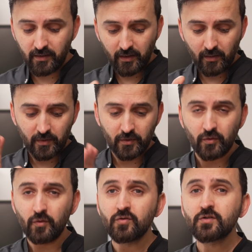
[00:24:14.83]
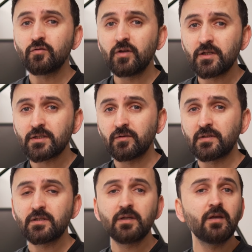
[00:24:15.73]
recommend to use sony
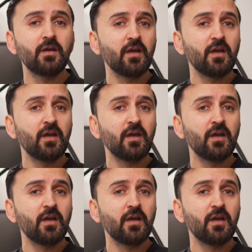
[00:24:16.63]
a7c